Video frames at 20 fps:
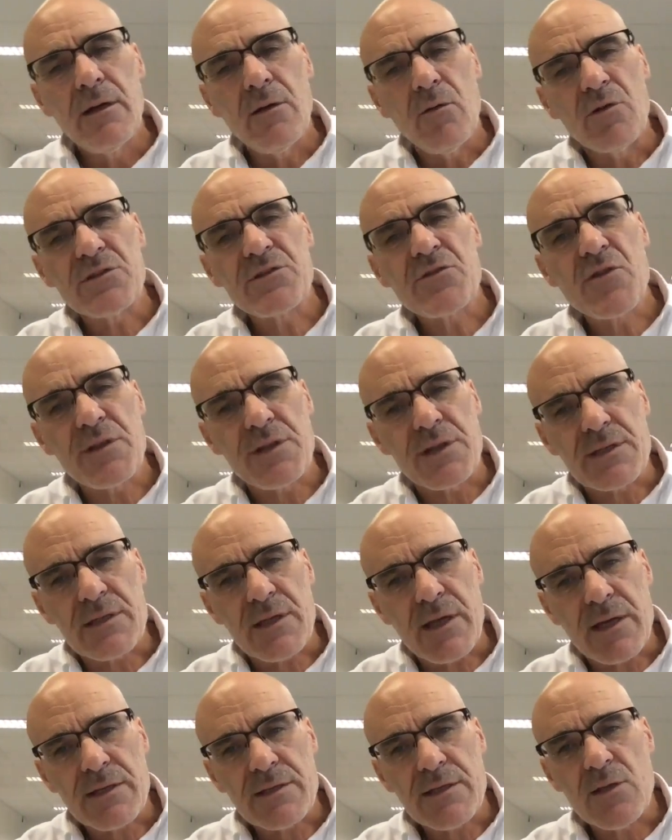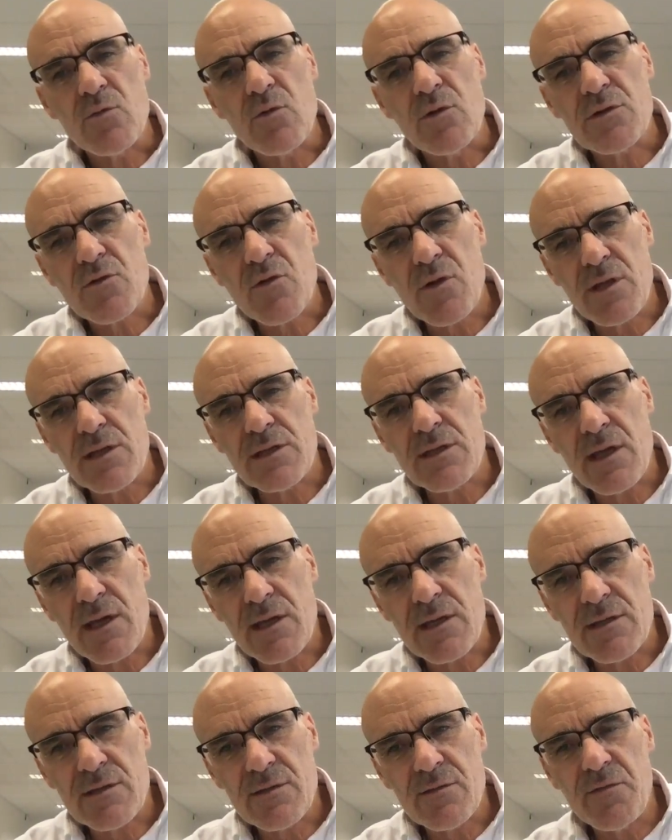was criticized. It was
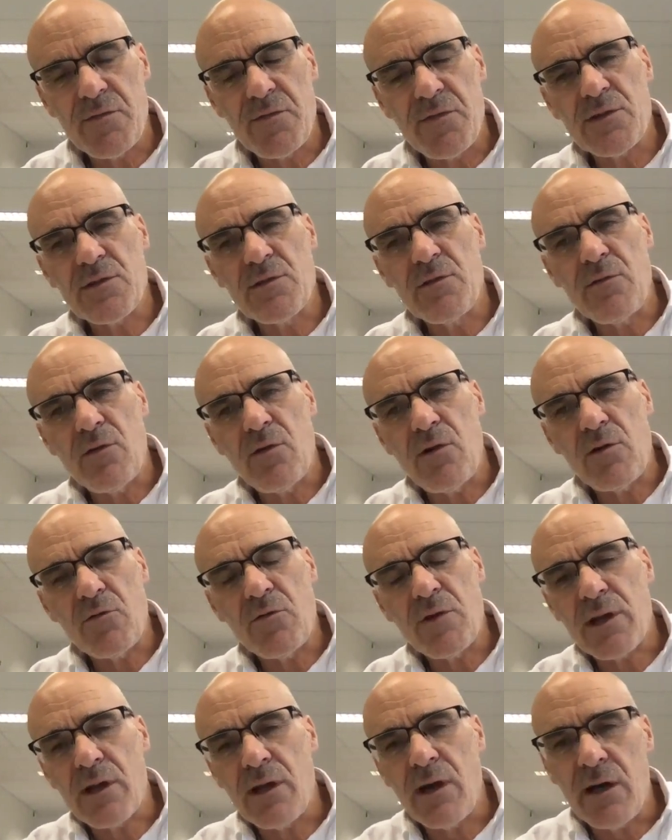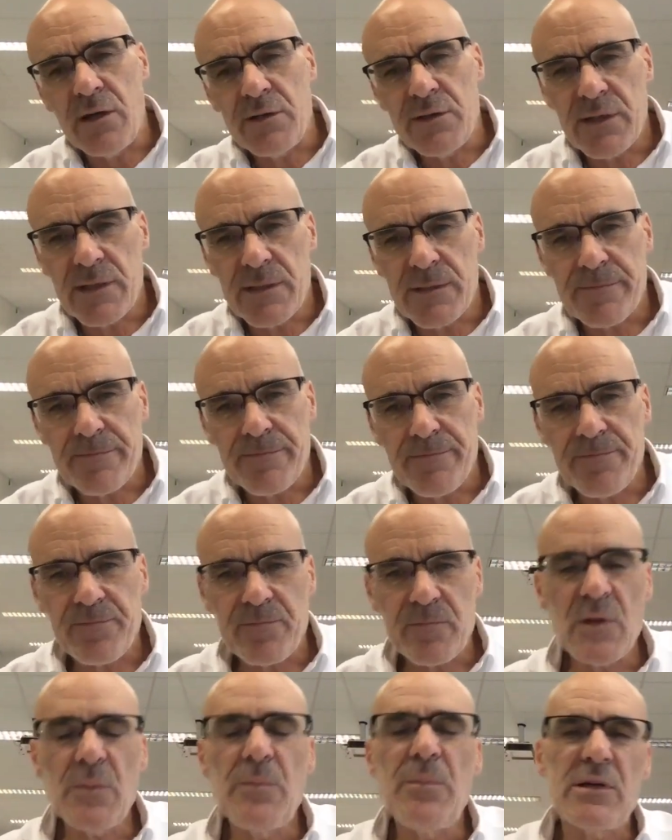criticized, first of all, regarding
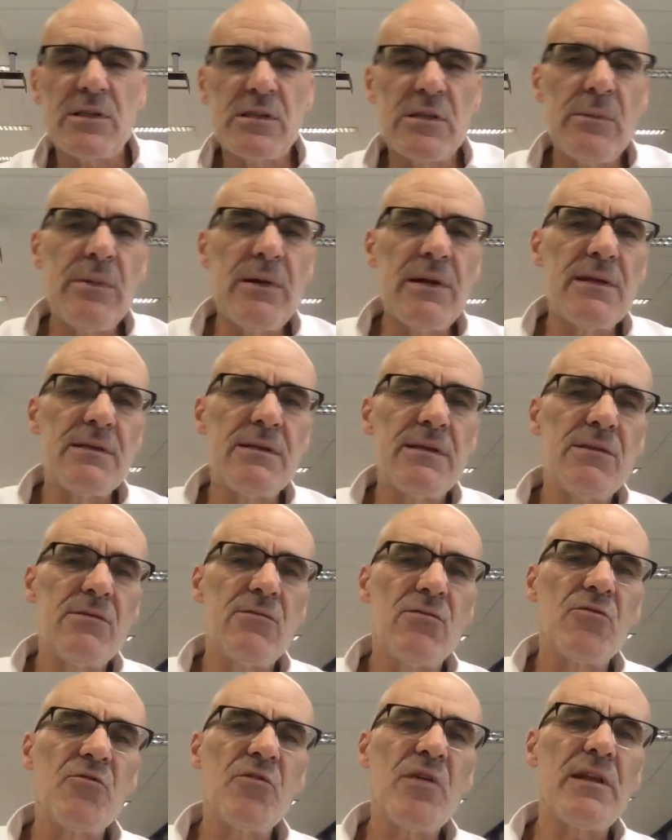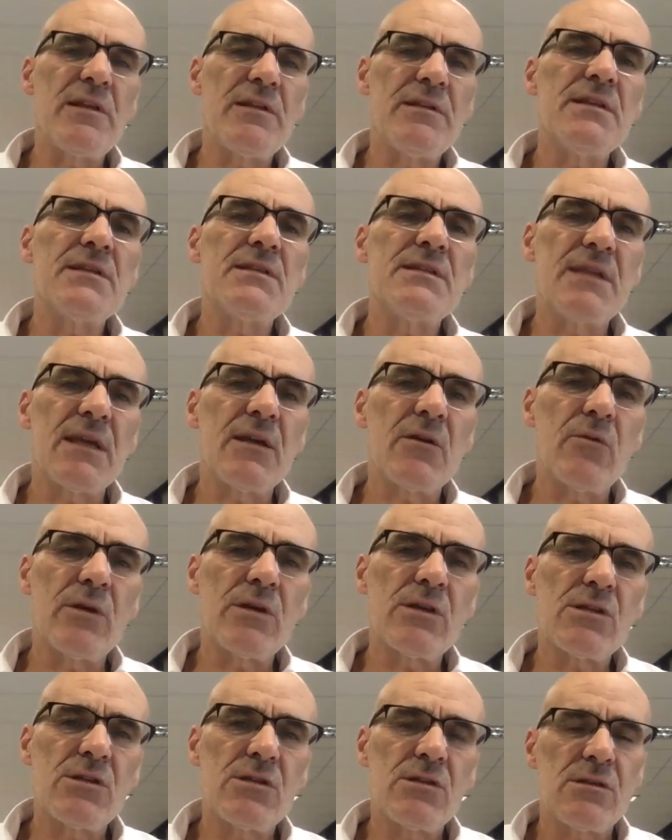the possibility to really
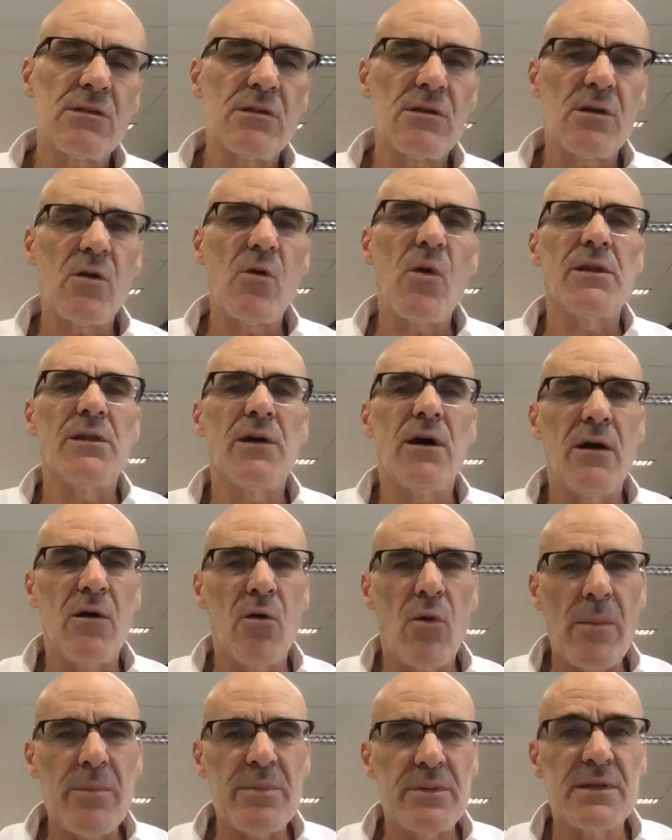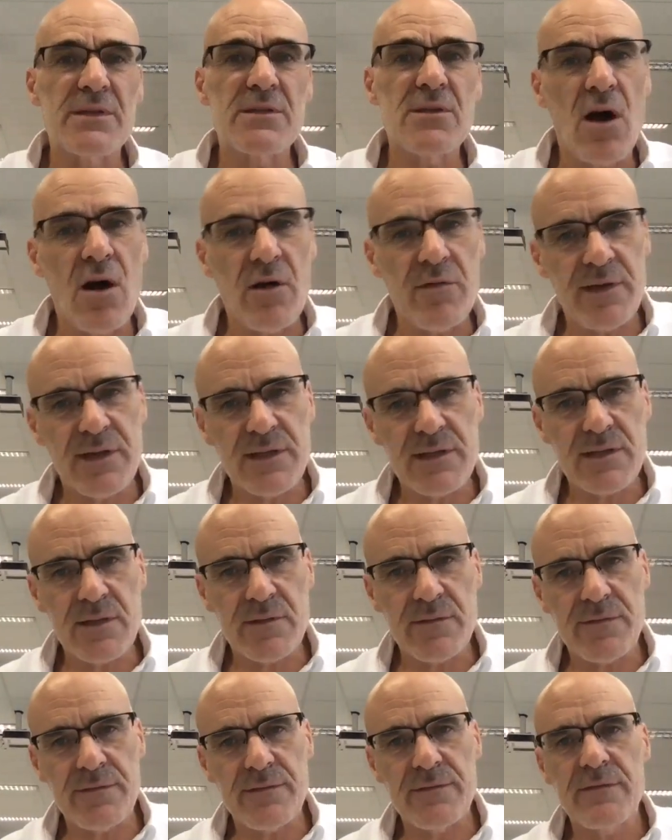distinguish whether a weapon is
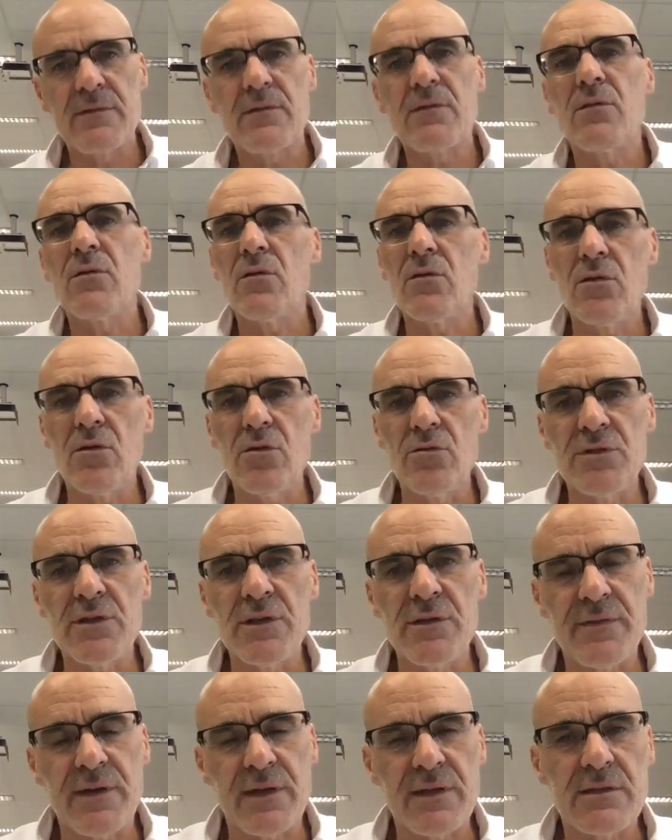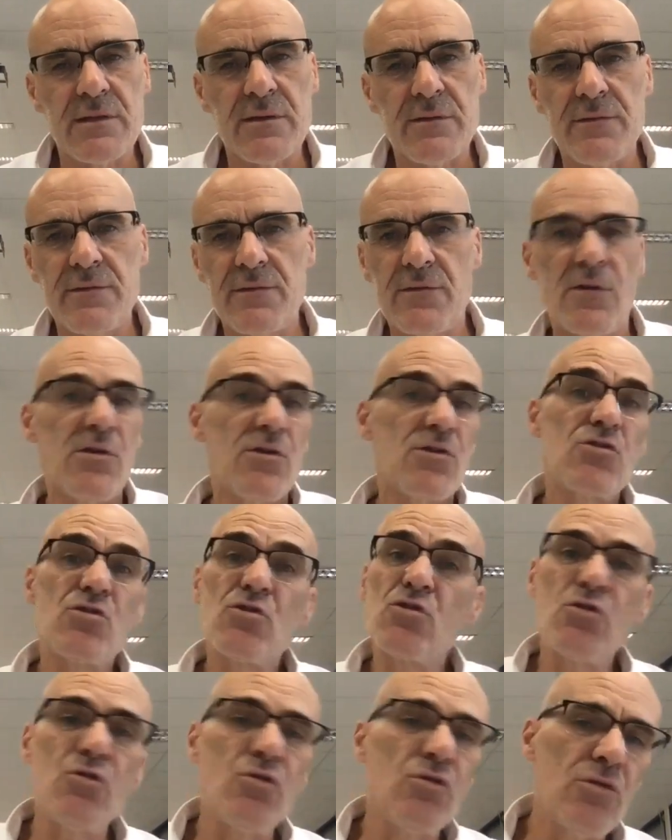offensive or defensive. A
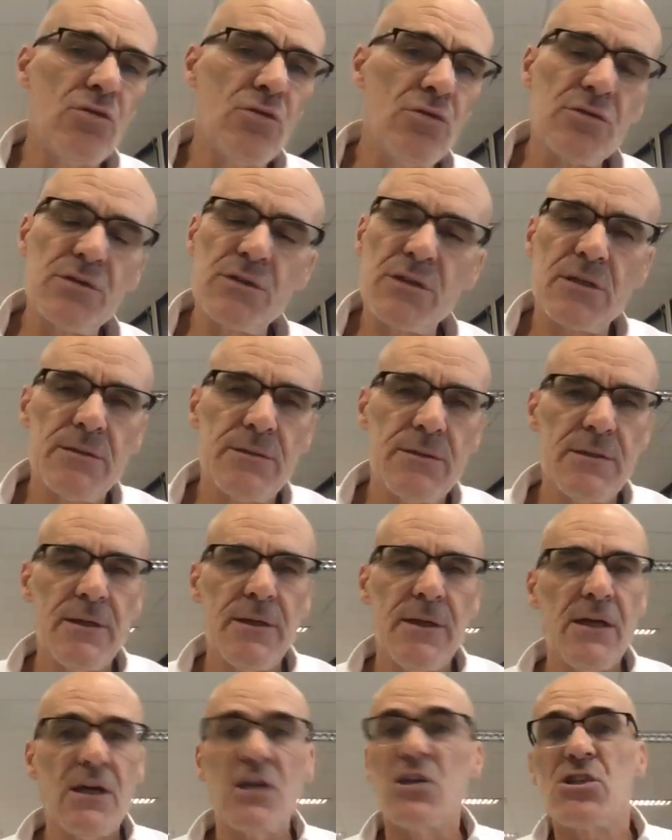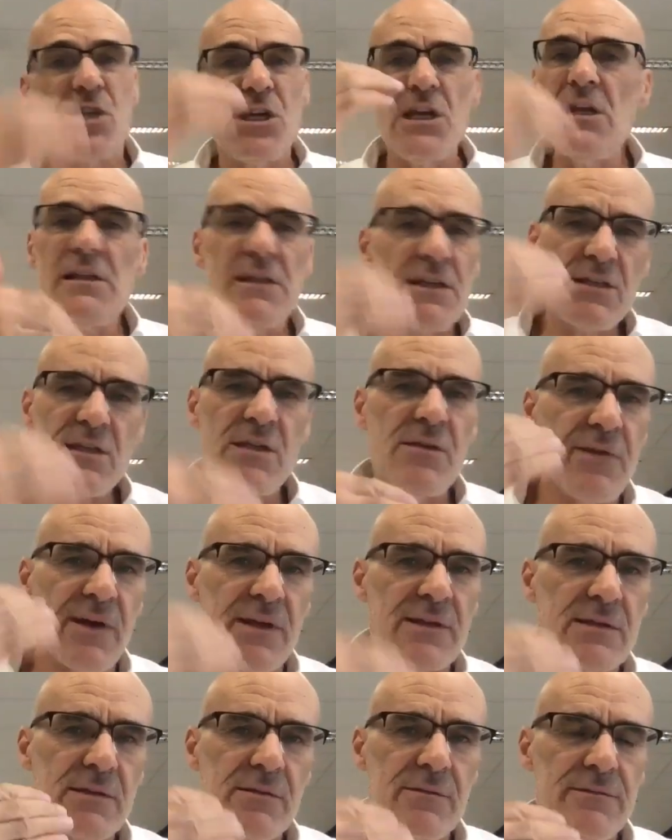shield is
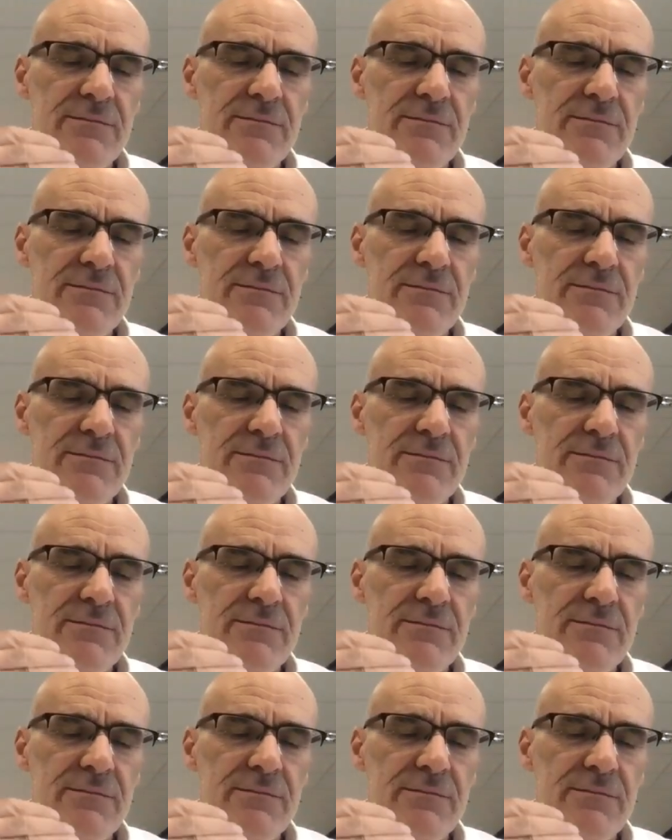defensive.